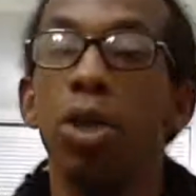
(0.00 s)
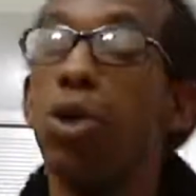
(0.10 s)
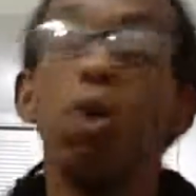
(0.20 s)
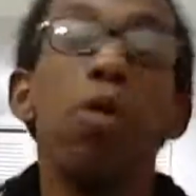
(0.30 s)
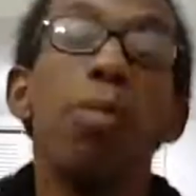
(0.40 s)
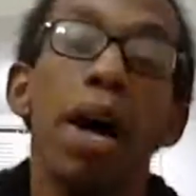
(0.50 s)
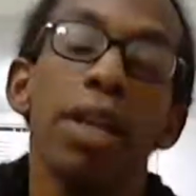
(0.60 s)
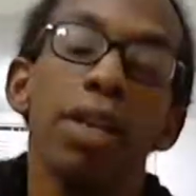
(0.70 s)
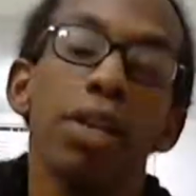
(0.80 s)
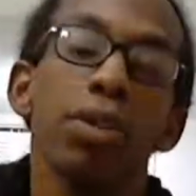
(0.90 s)

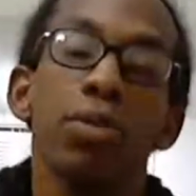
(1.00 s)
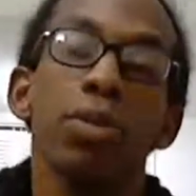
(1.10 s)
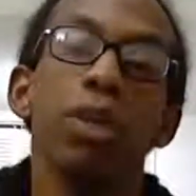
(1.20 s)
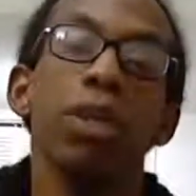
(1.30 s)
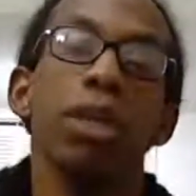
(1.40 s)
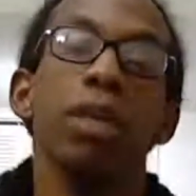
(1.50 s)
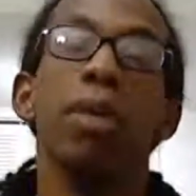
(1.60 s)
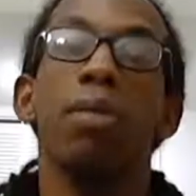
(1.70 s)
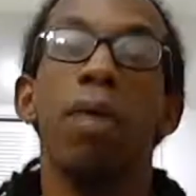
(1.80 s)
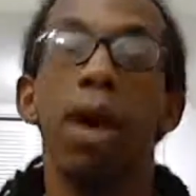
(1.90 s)
nobody to read none of
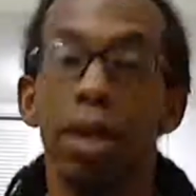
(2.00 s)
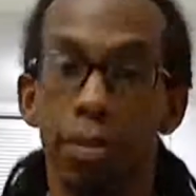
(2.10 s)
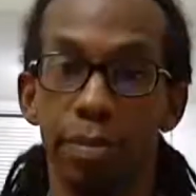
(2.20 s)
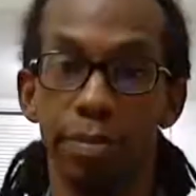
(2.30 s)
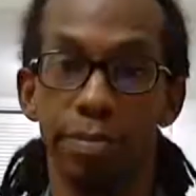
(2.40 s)
my writing,